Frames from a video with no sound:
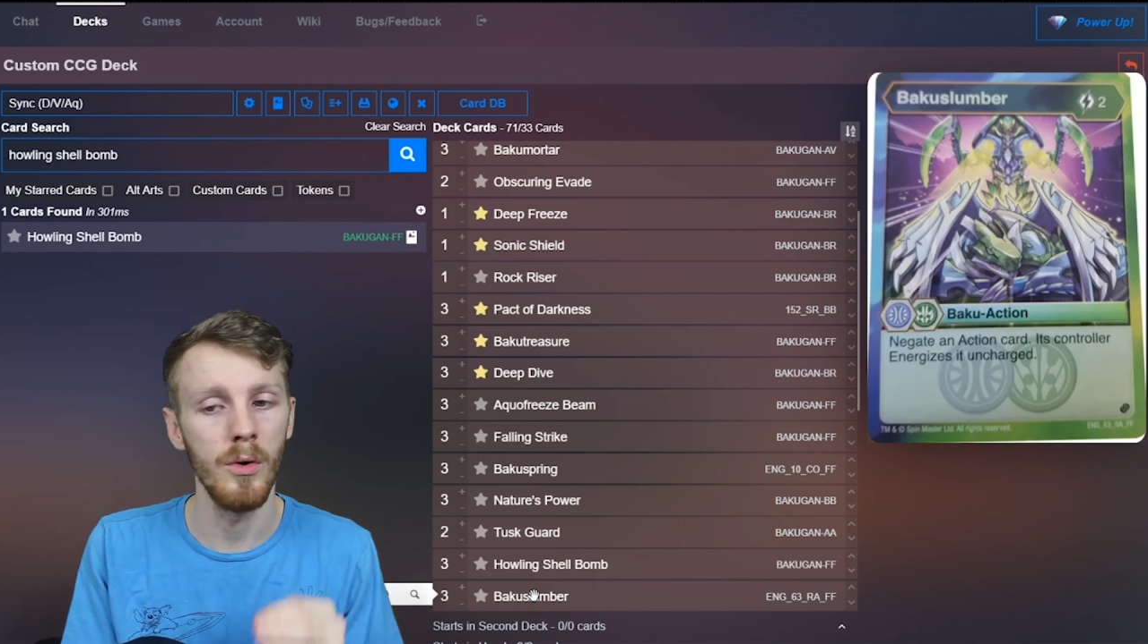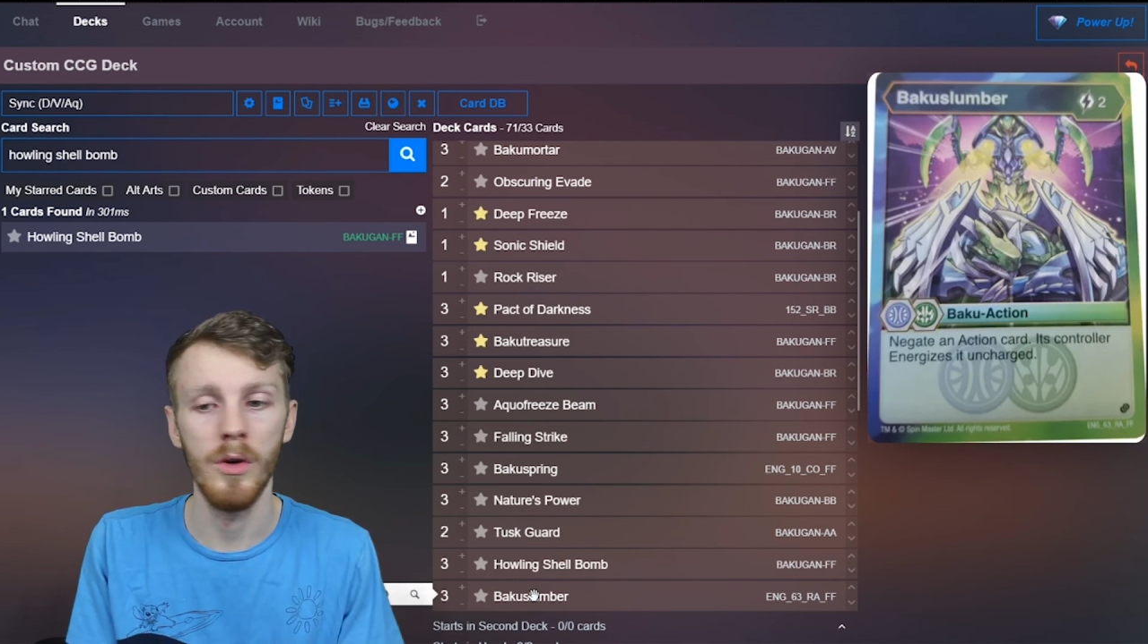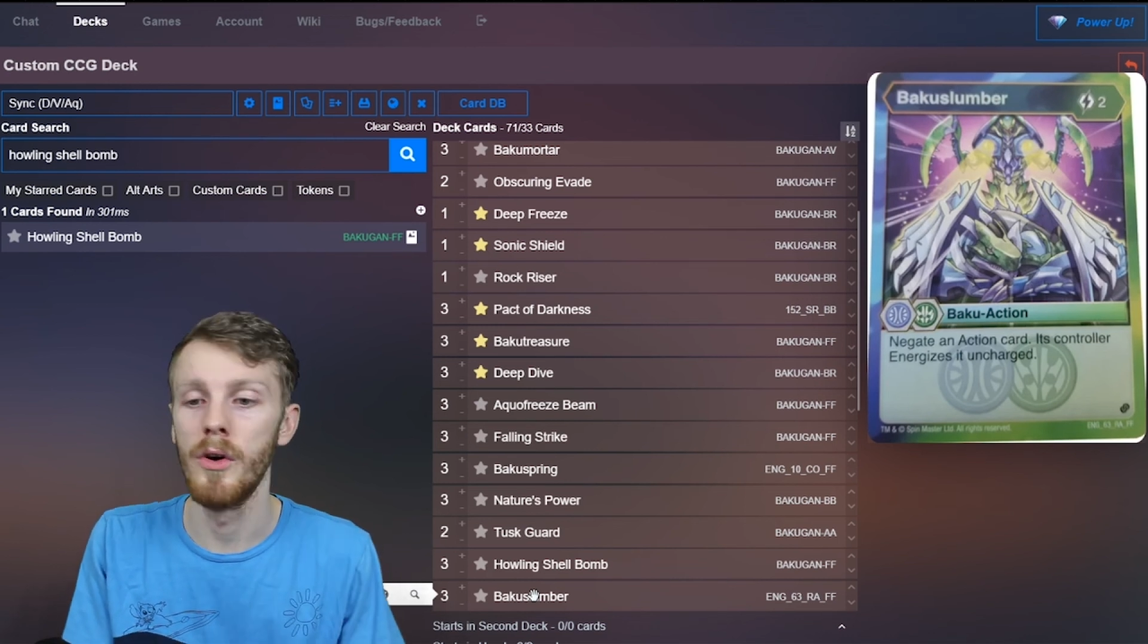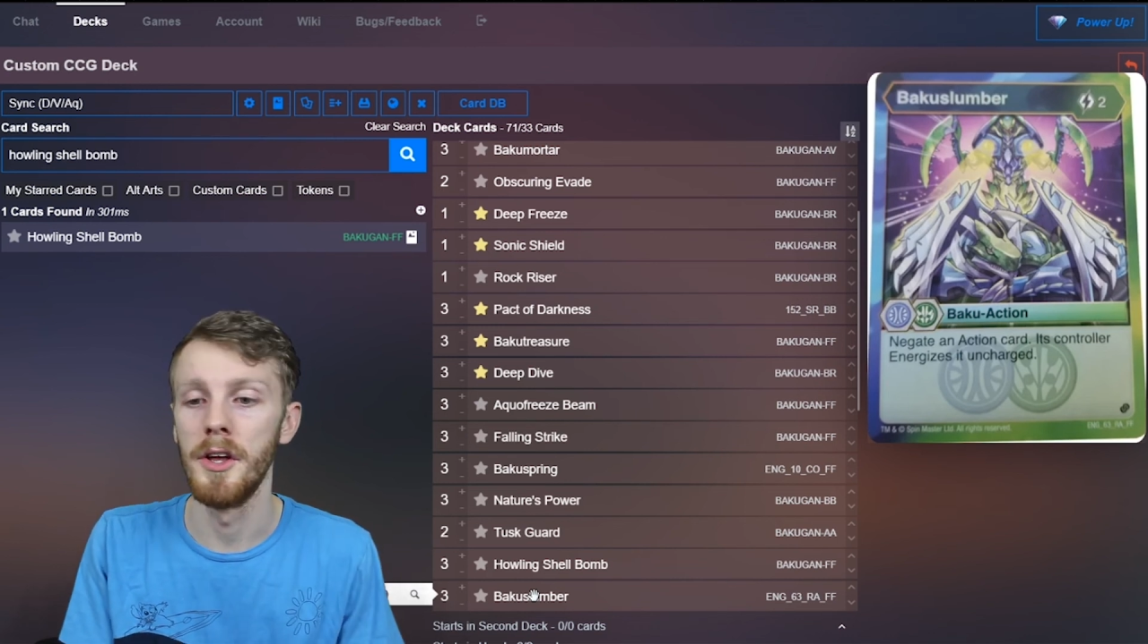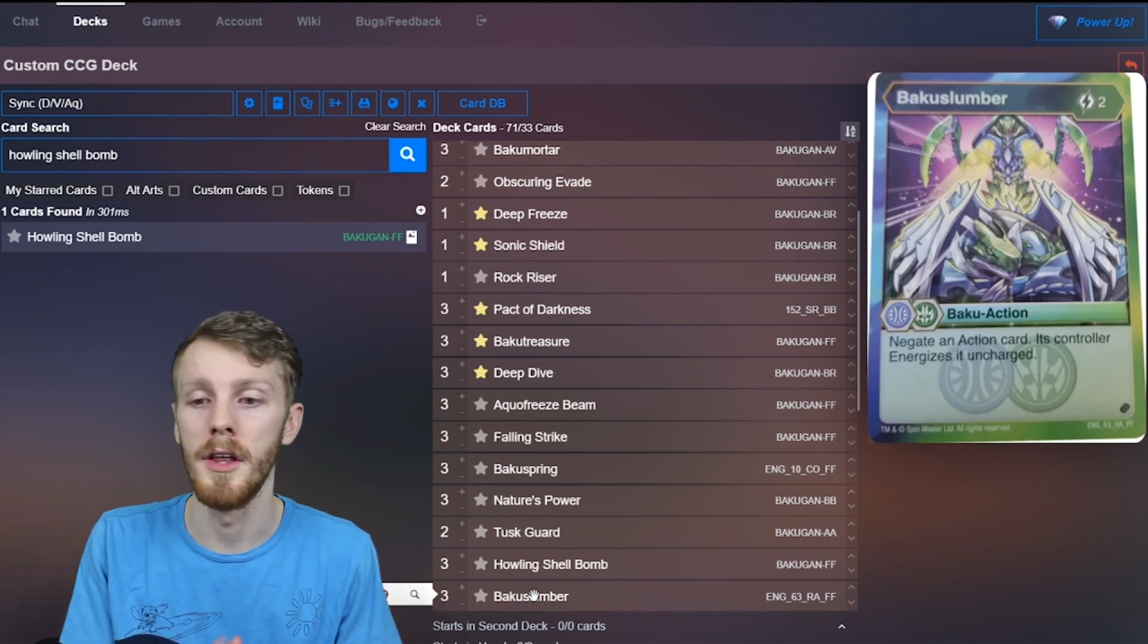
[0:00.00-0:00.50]

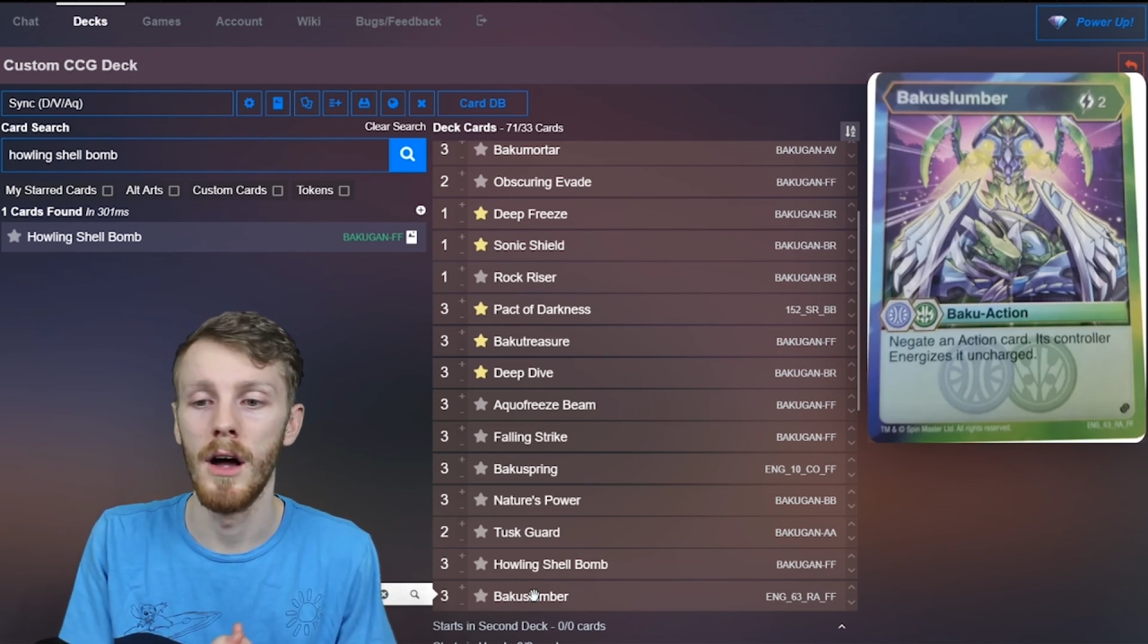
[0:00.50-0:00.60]
good.